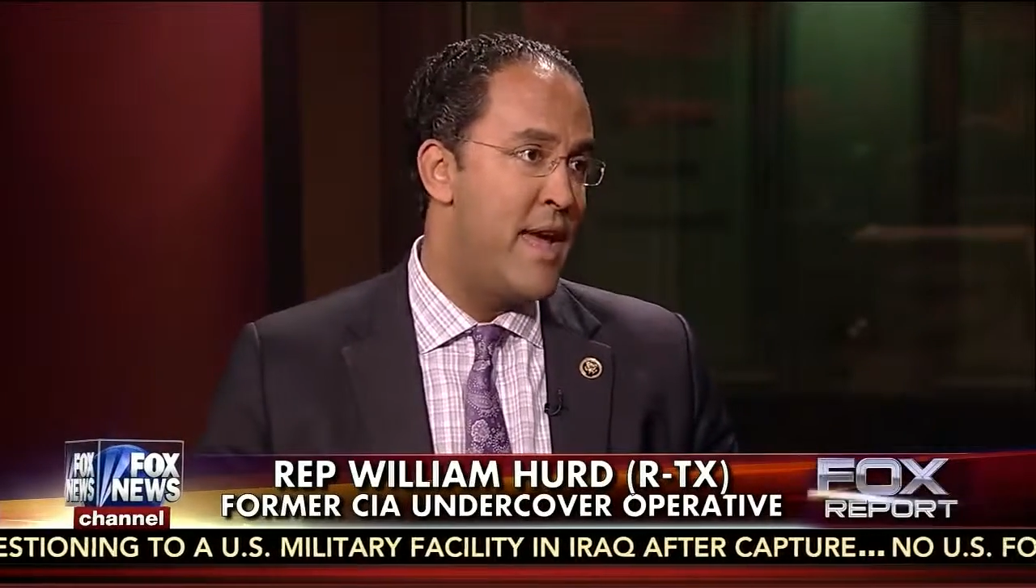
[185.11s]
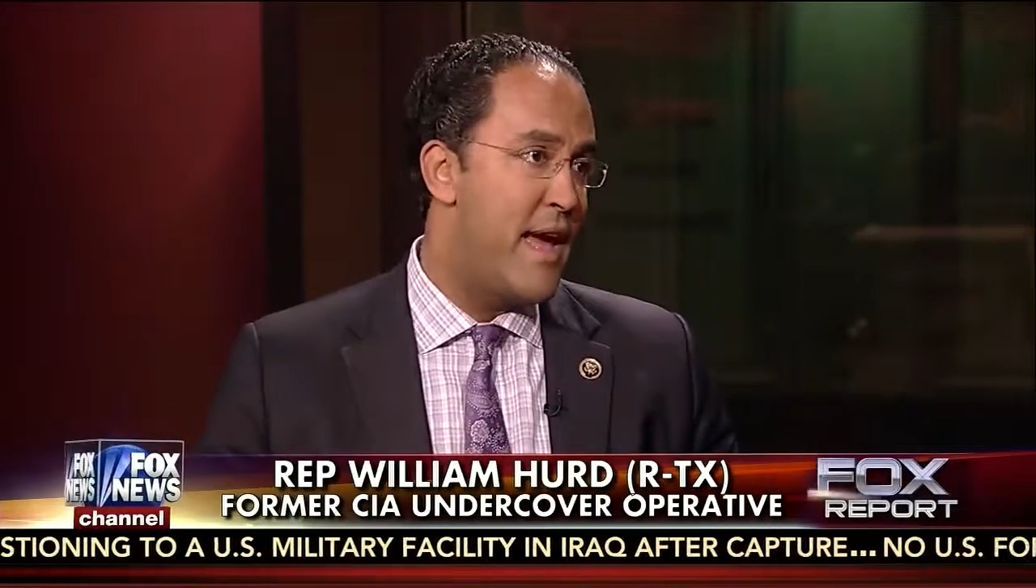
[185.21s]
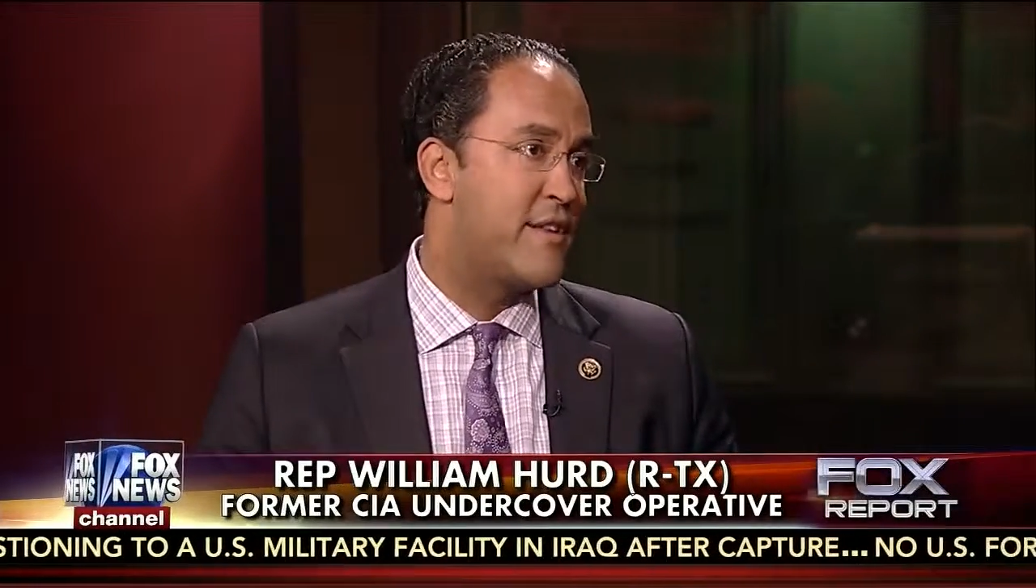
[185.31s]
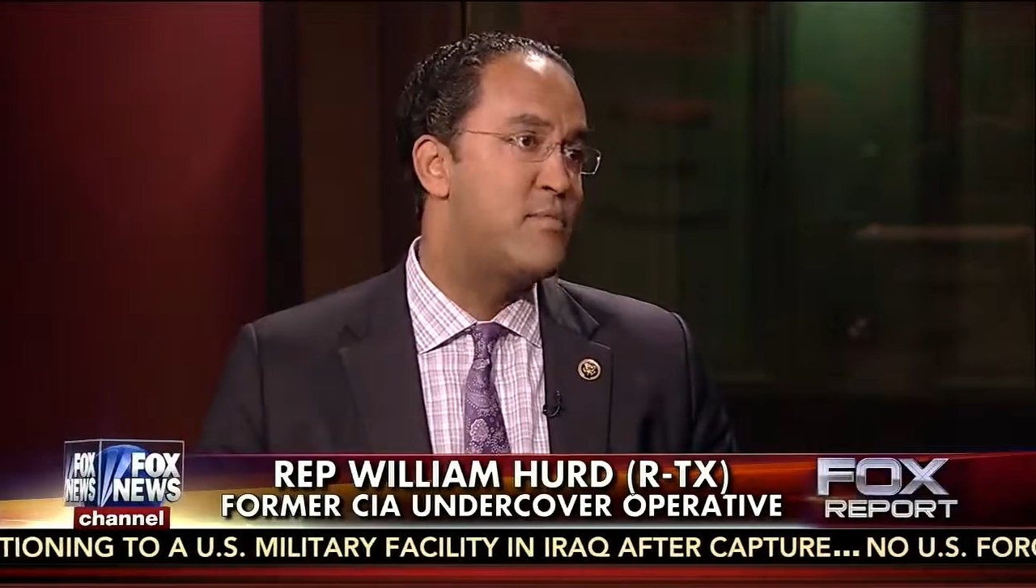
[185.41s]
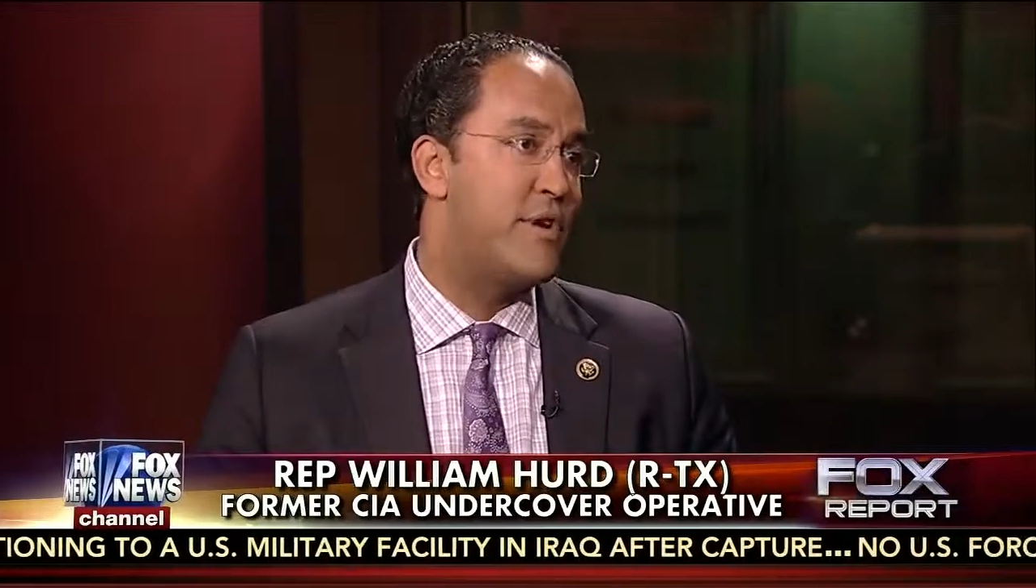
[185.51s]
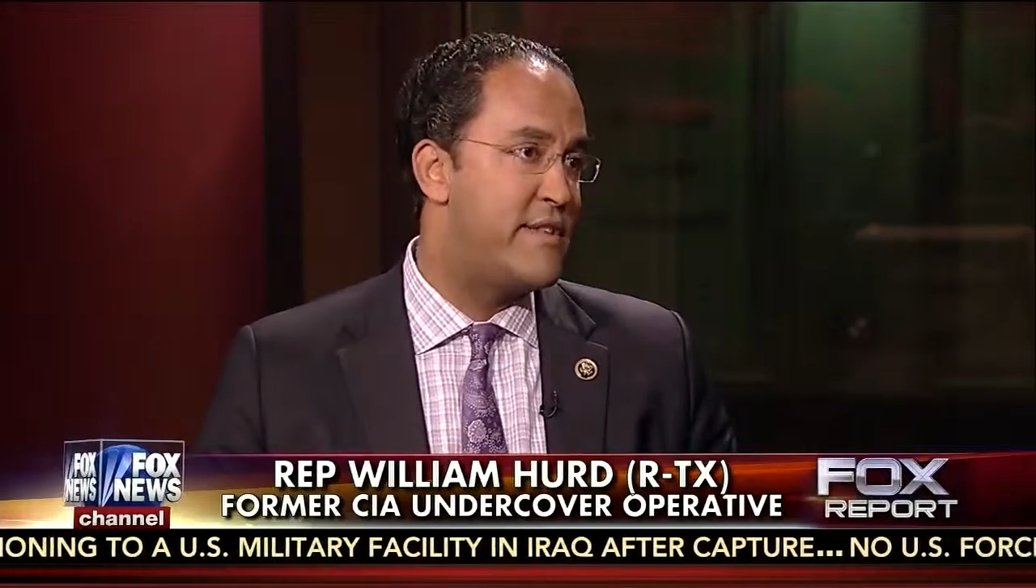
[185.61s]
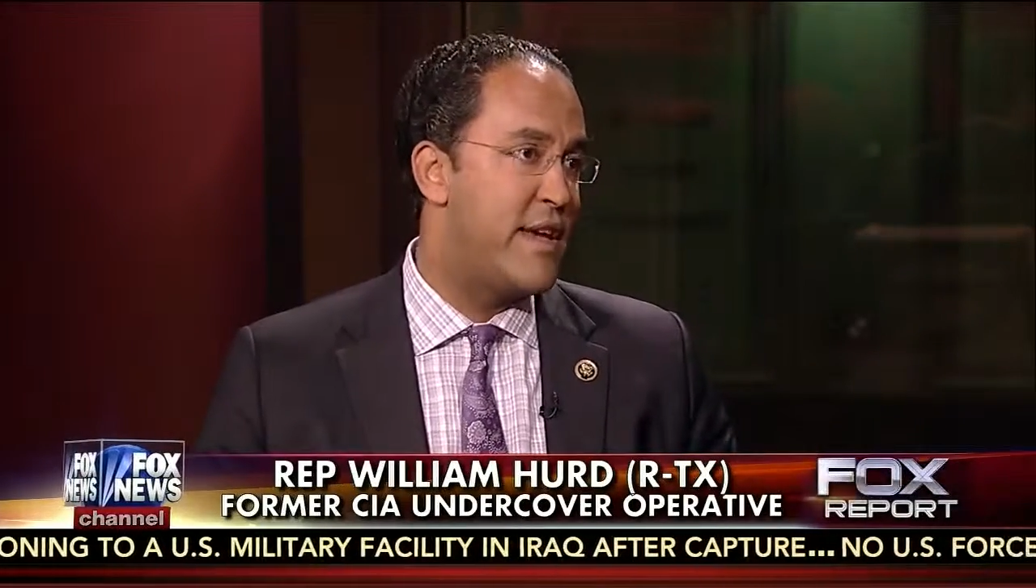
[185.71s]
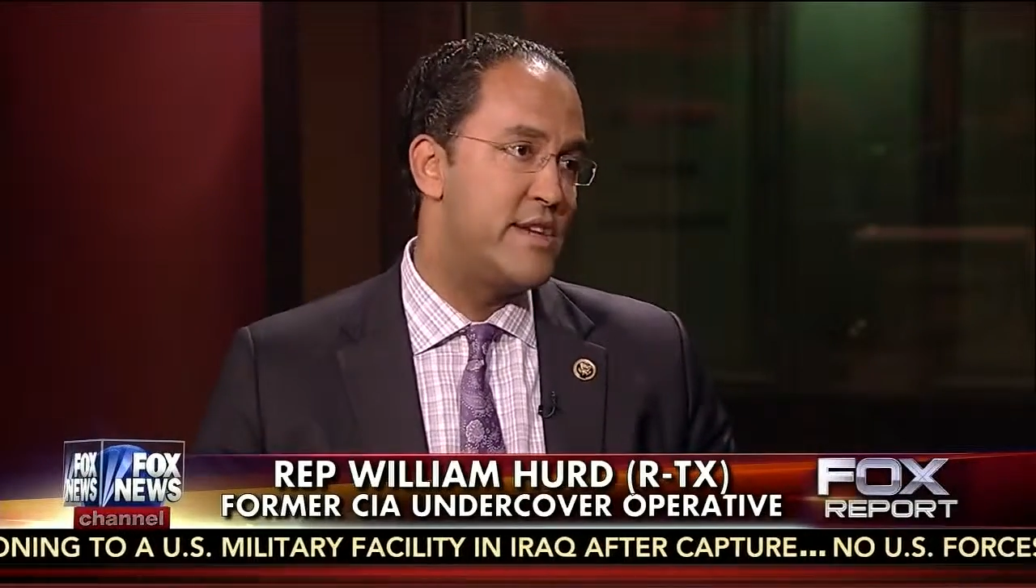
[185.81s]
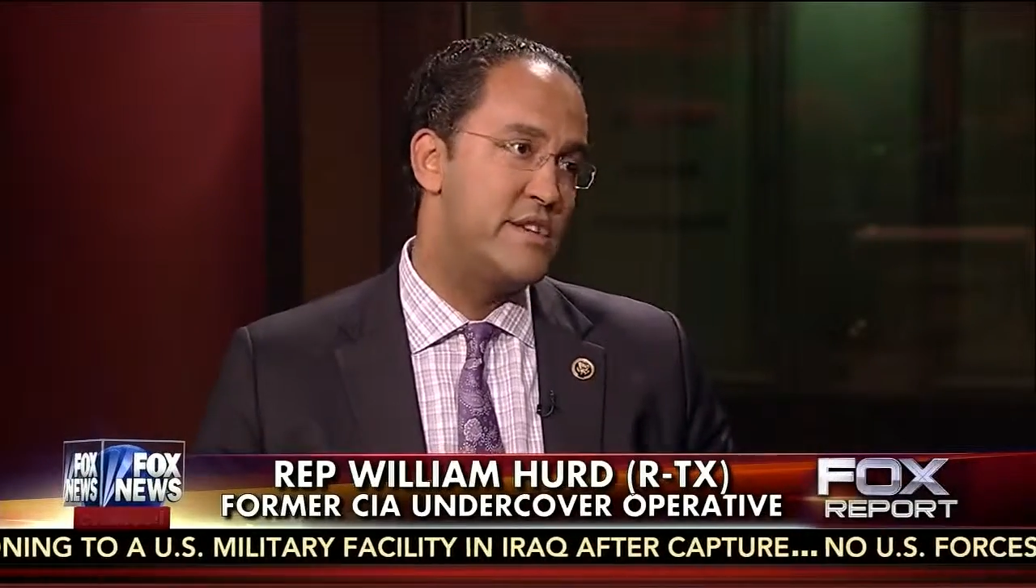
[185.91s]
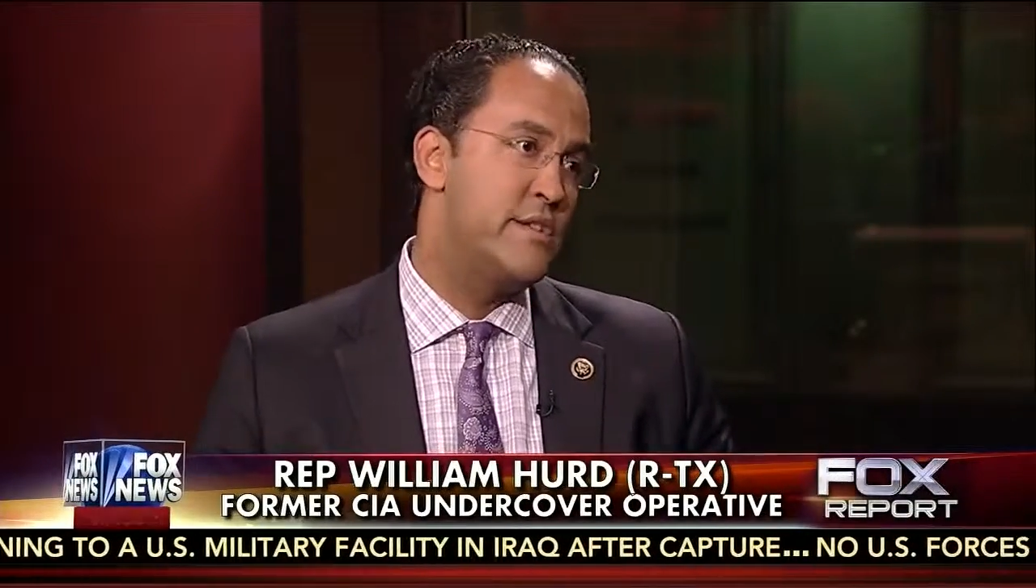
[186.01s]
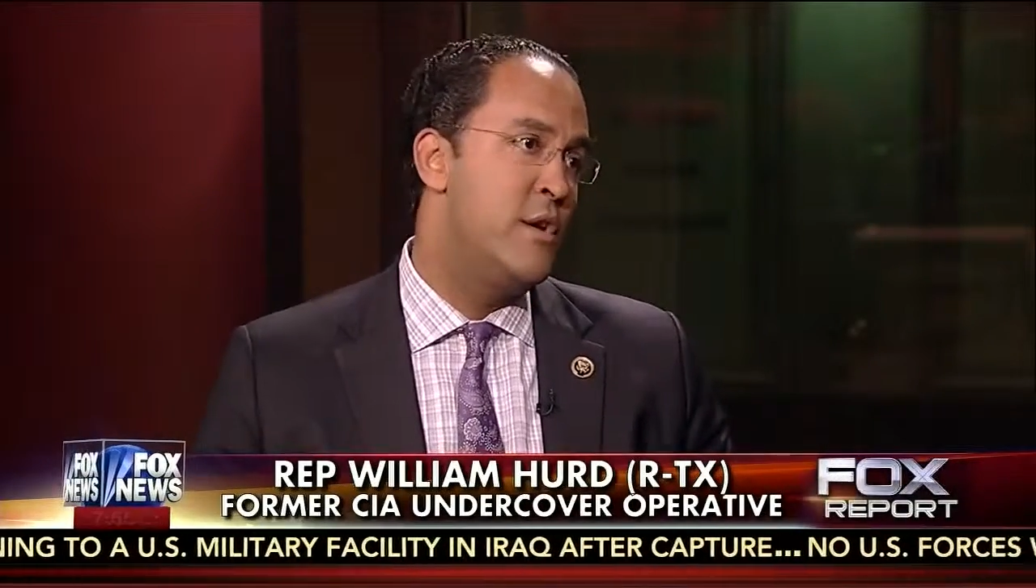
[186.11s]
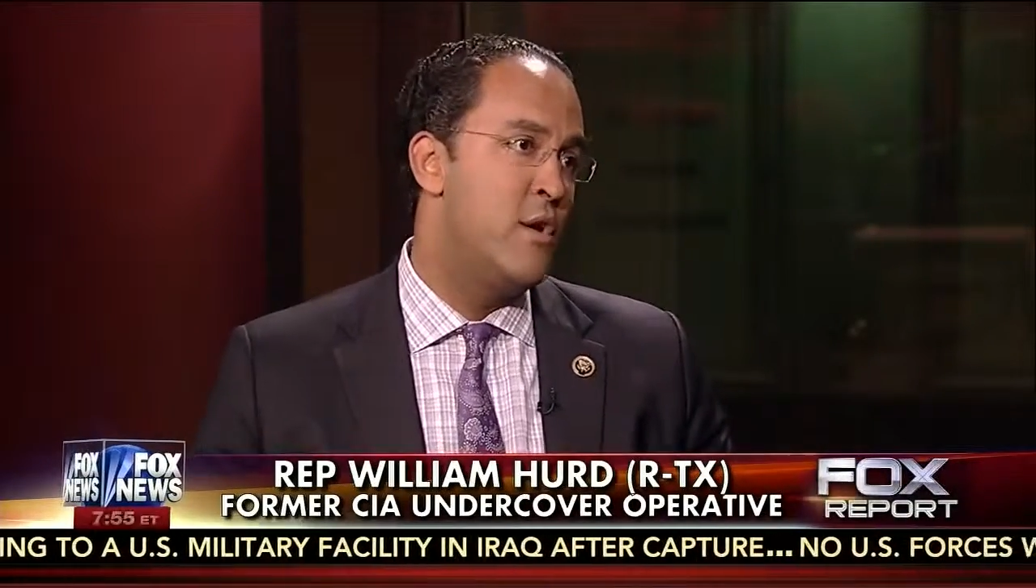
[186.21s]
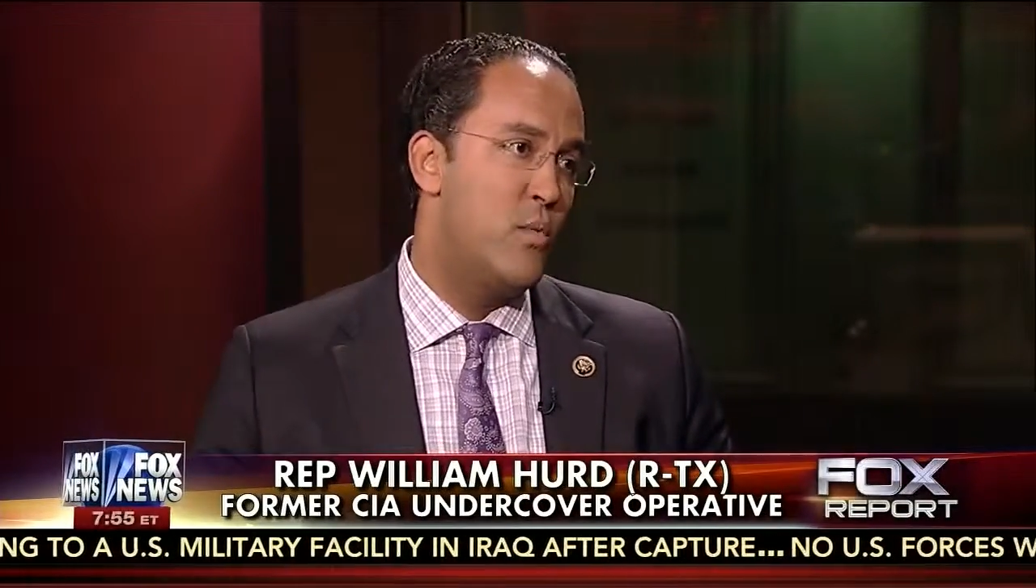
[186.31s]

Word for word: exploitation,